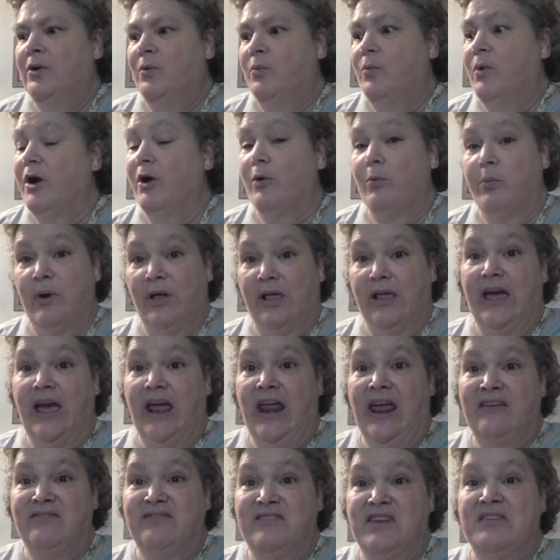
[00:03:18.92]
We were really
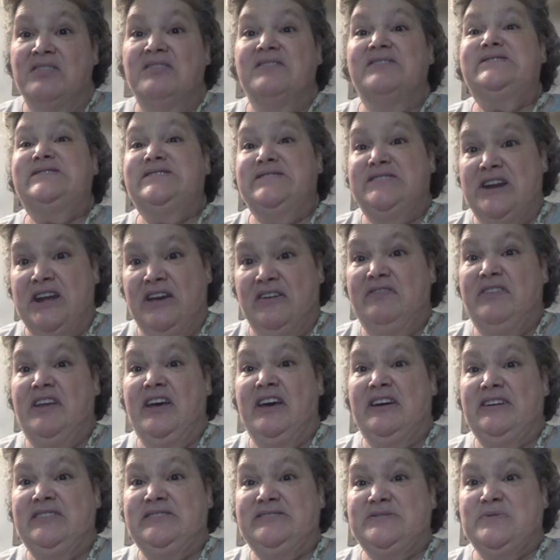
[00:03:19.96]
going to have to do the sniff
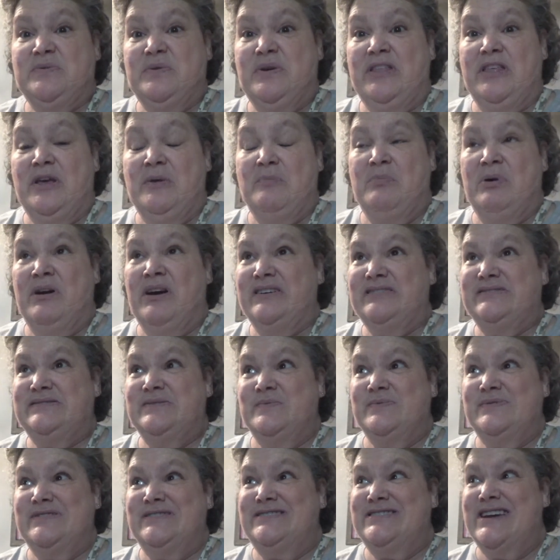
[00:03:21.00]
test with it because
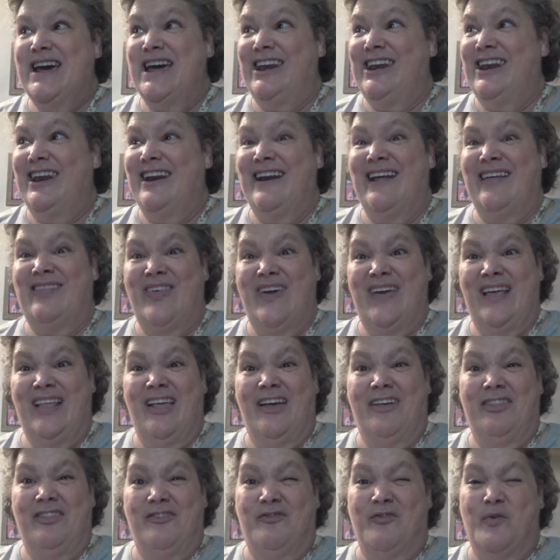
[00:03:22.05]
it was dated, I think,
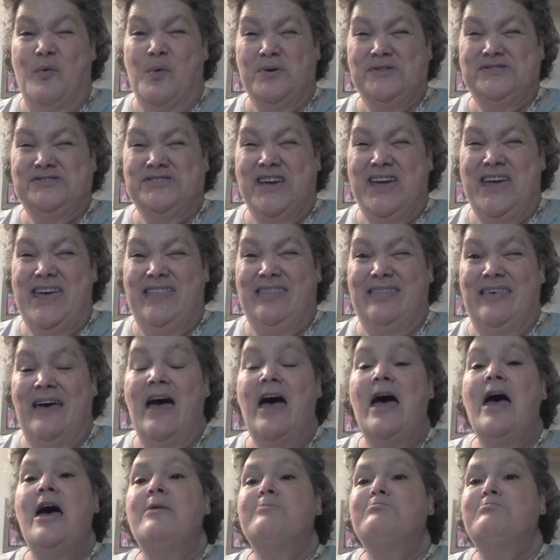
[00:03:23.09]
like the
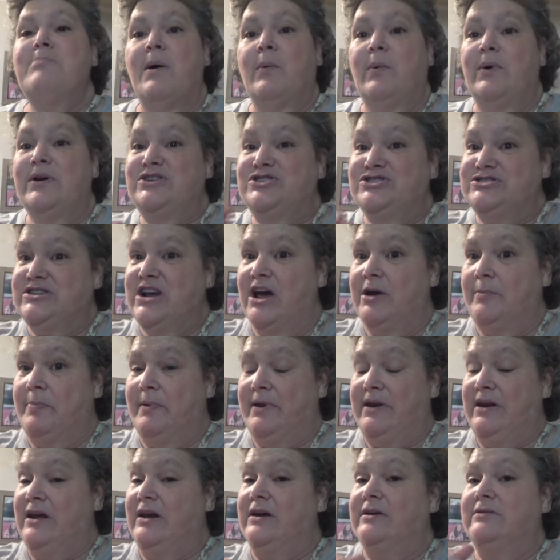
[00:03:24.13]
fourteenth. But we just
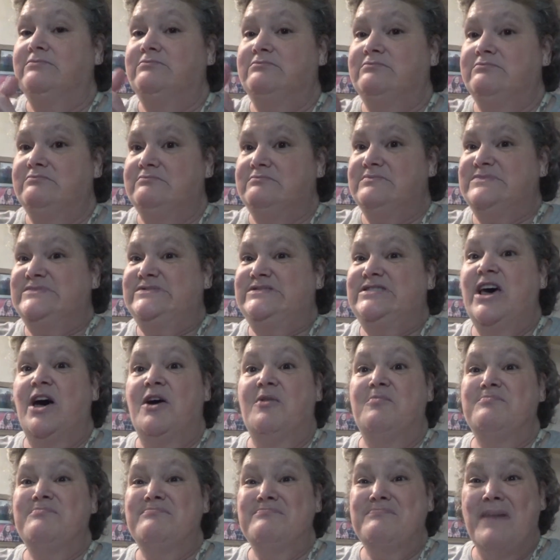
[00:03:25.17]
opened it.
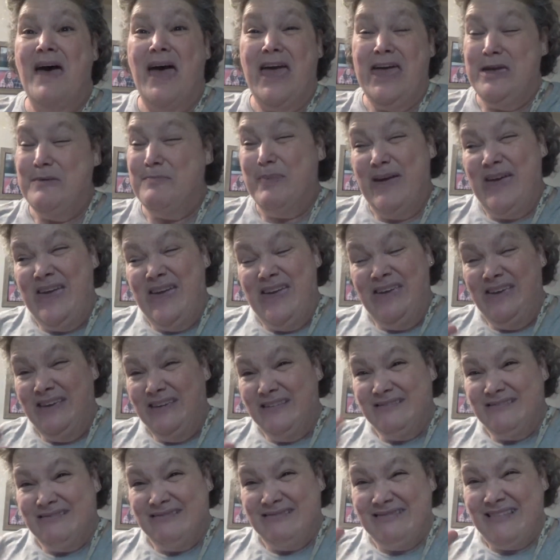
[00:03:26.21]
So, maybe.
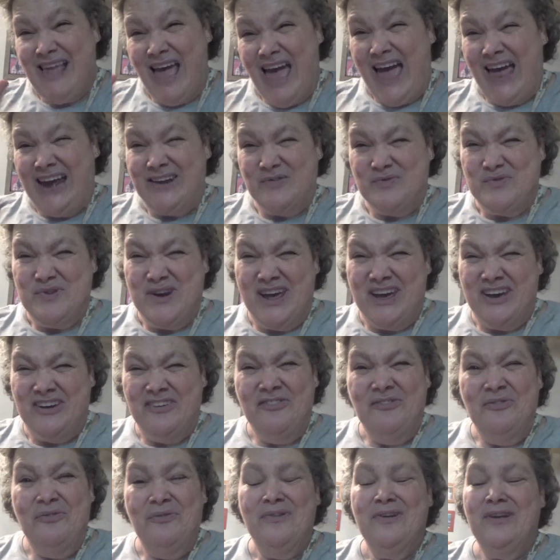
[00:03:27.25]
I don't
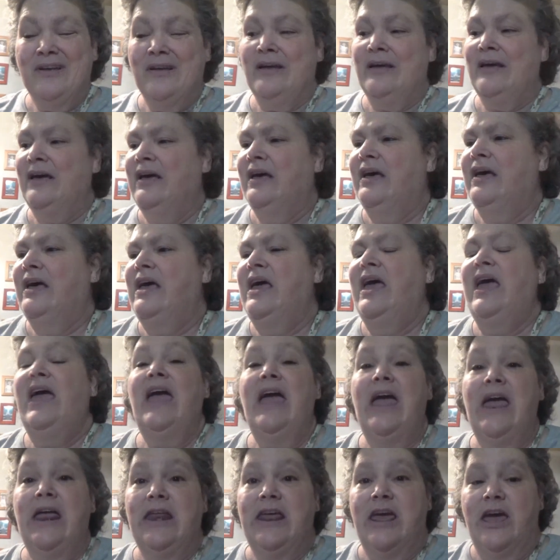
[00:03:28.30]
know.
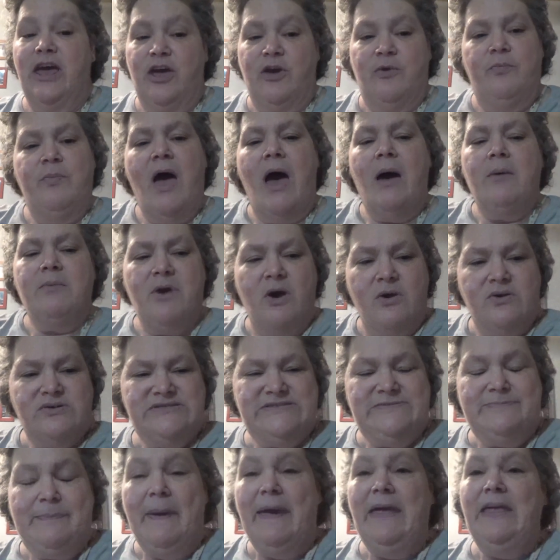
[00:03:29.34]
Anywho, I'm going to
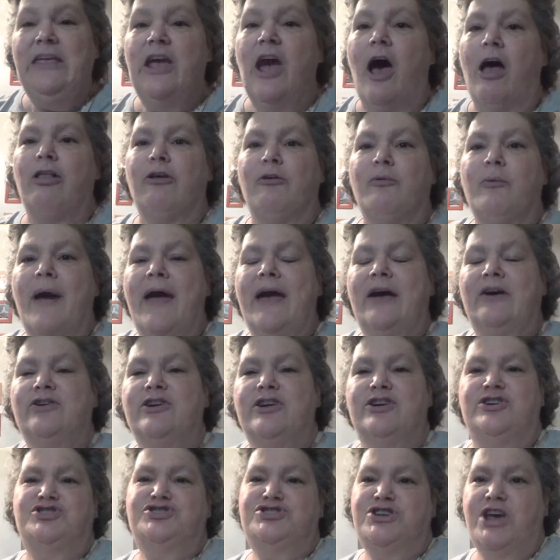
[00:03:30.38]
spin y'all around
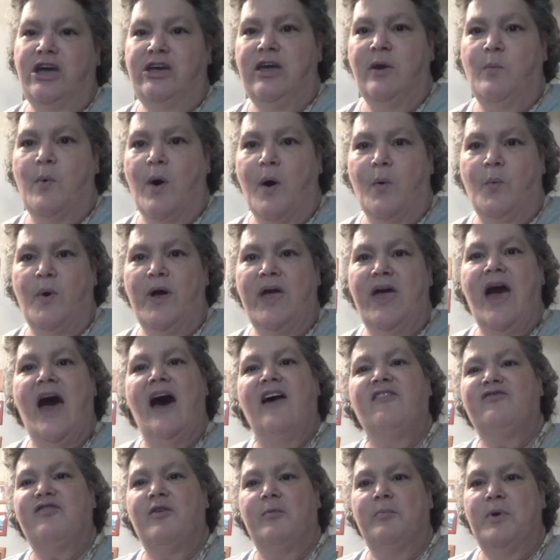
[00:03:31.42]
and show you what we
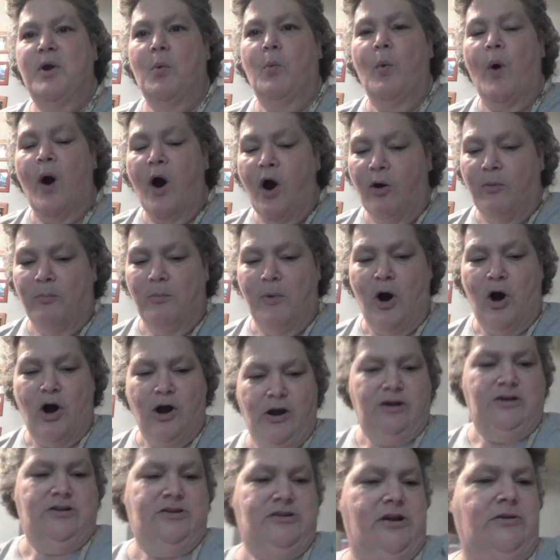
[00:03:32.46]
got from the Walmart.